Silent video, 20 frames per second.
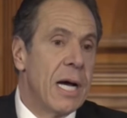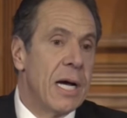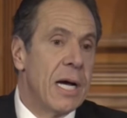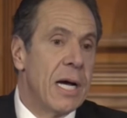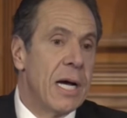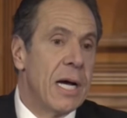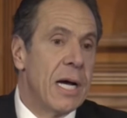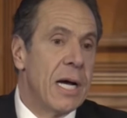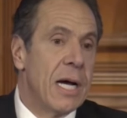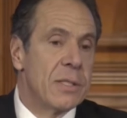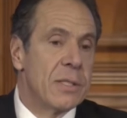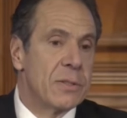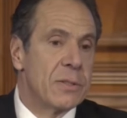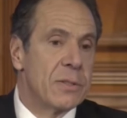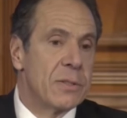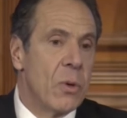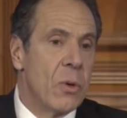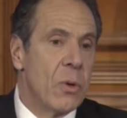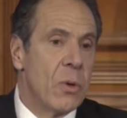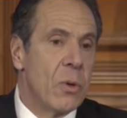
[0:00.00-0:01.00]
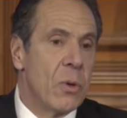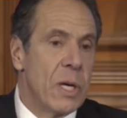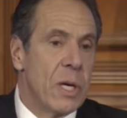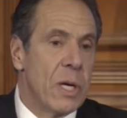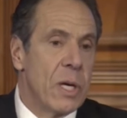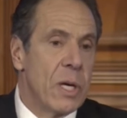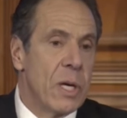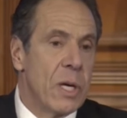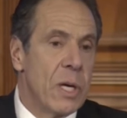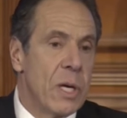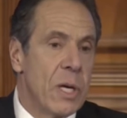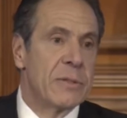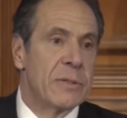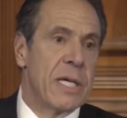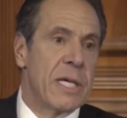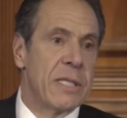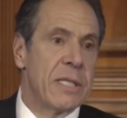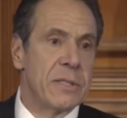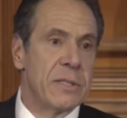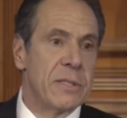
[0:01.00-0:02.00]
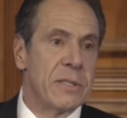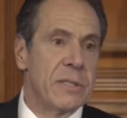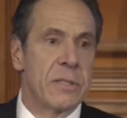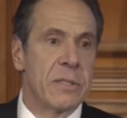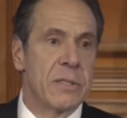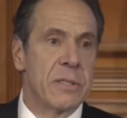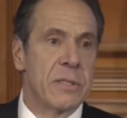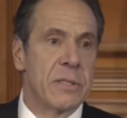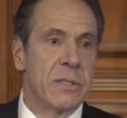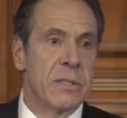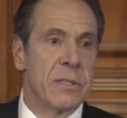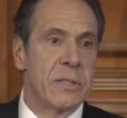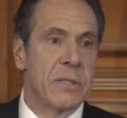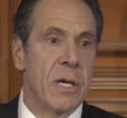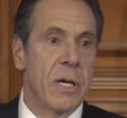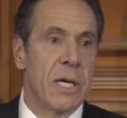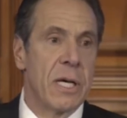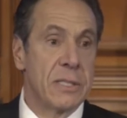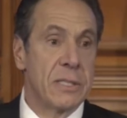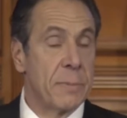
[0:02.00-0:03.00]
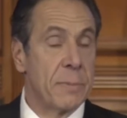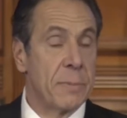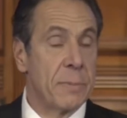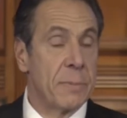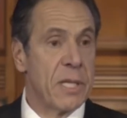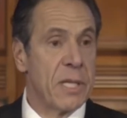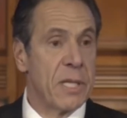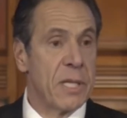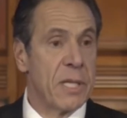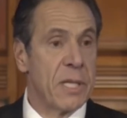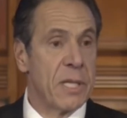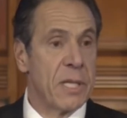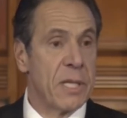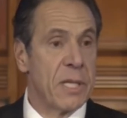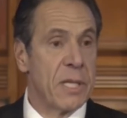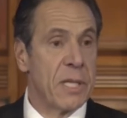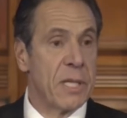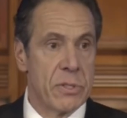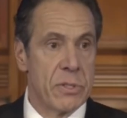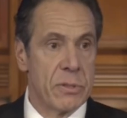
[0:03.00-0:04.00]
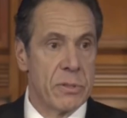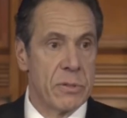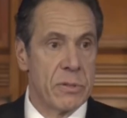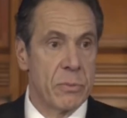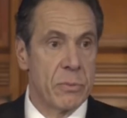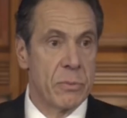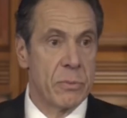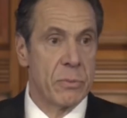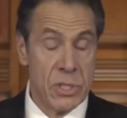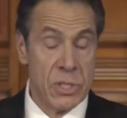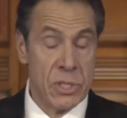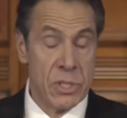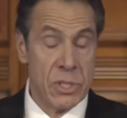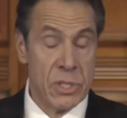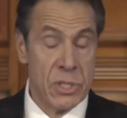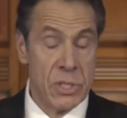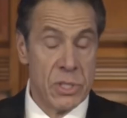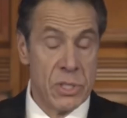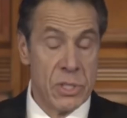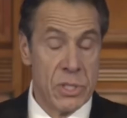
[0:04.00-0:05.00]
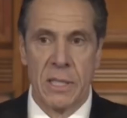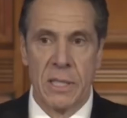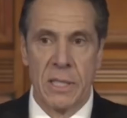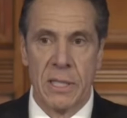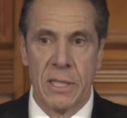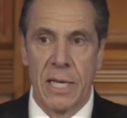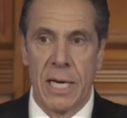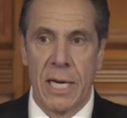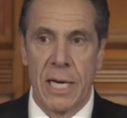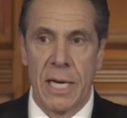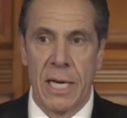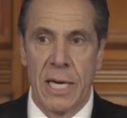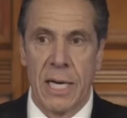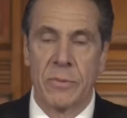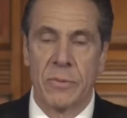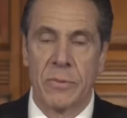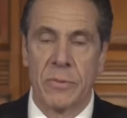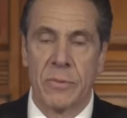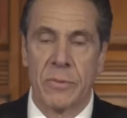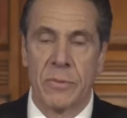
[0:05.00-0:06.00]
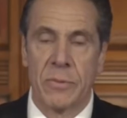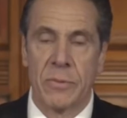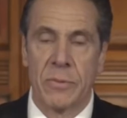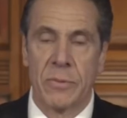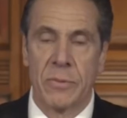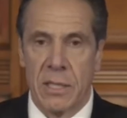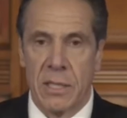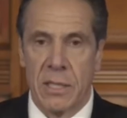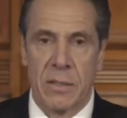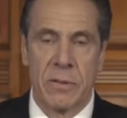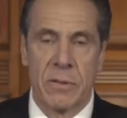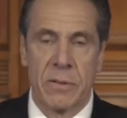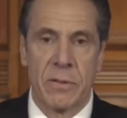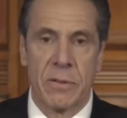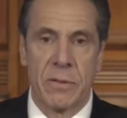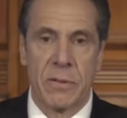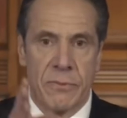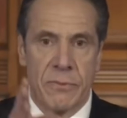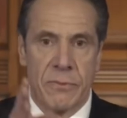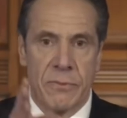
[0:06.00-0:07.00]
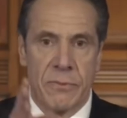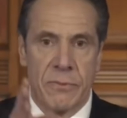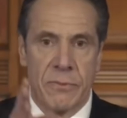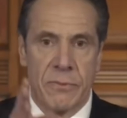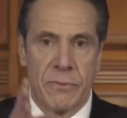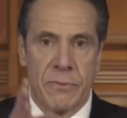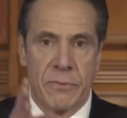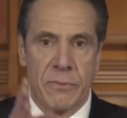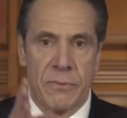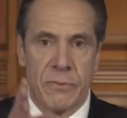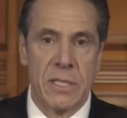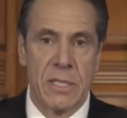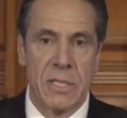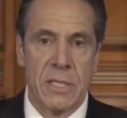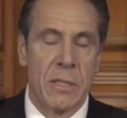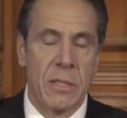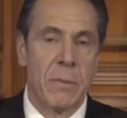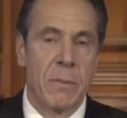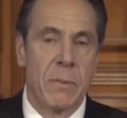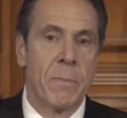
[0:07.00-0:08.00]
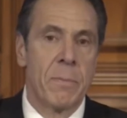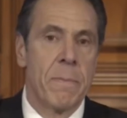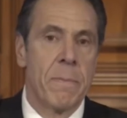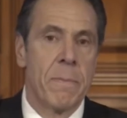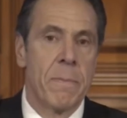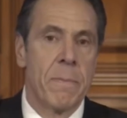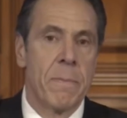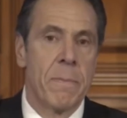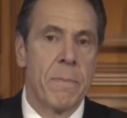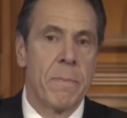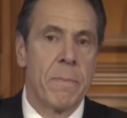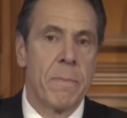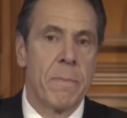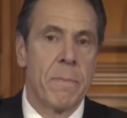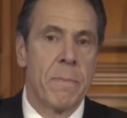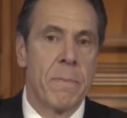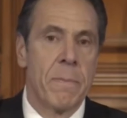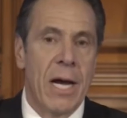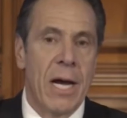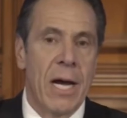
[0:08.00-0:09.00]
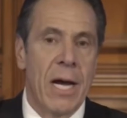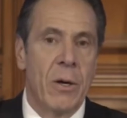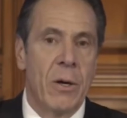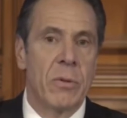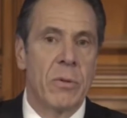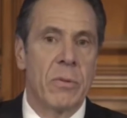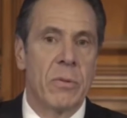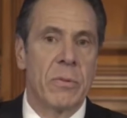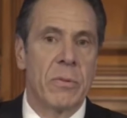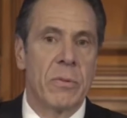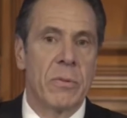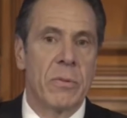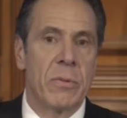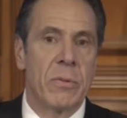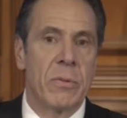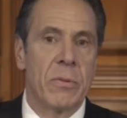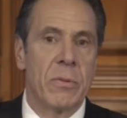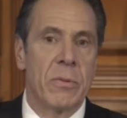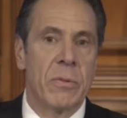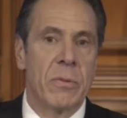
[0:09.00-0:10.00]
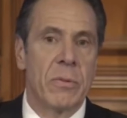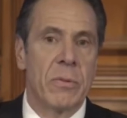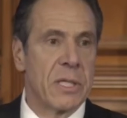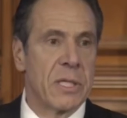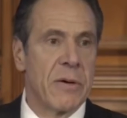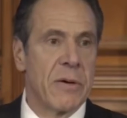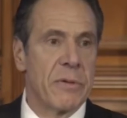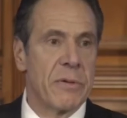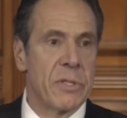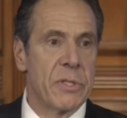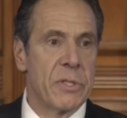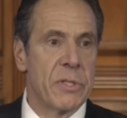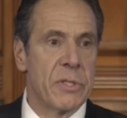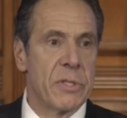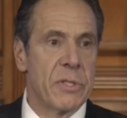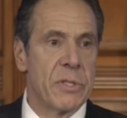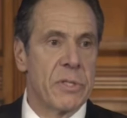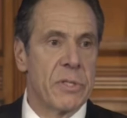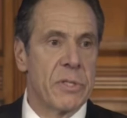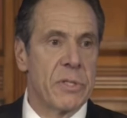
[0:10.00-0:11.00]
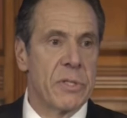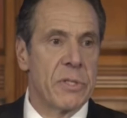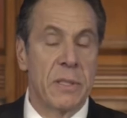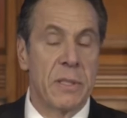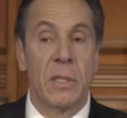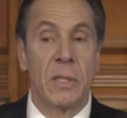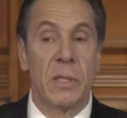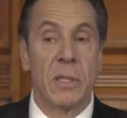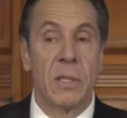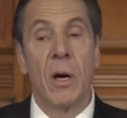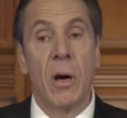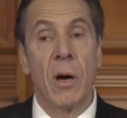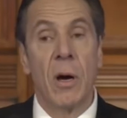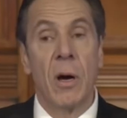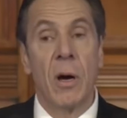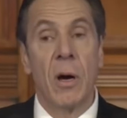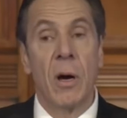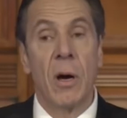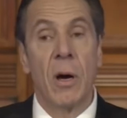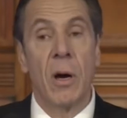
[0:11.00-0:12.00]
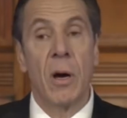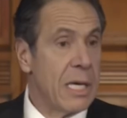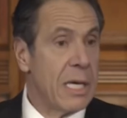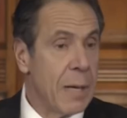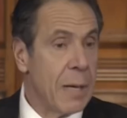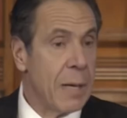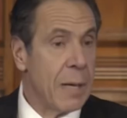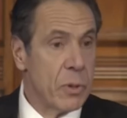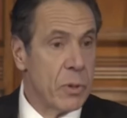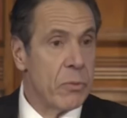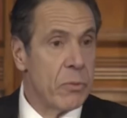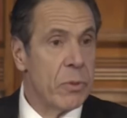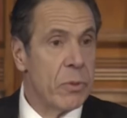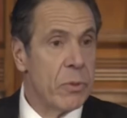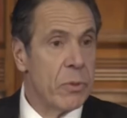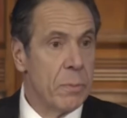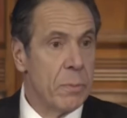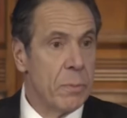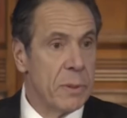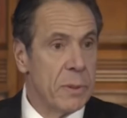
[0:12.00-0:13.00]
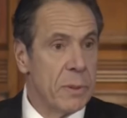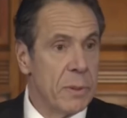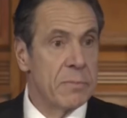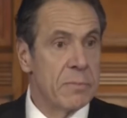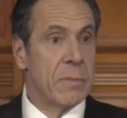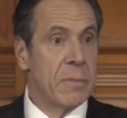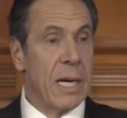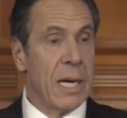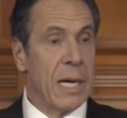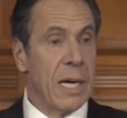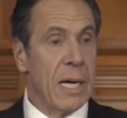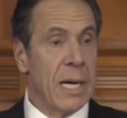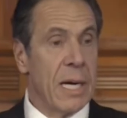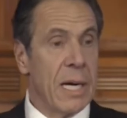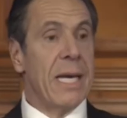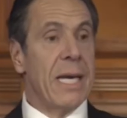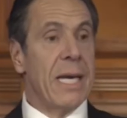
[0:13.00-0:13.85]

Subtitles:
so he now says it's up to the governors, which he said repeatedly now, yesterday, version of yesterday. And now it's up to the governors to reopen. Okay, I'm going to reopen. I get it.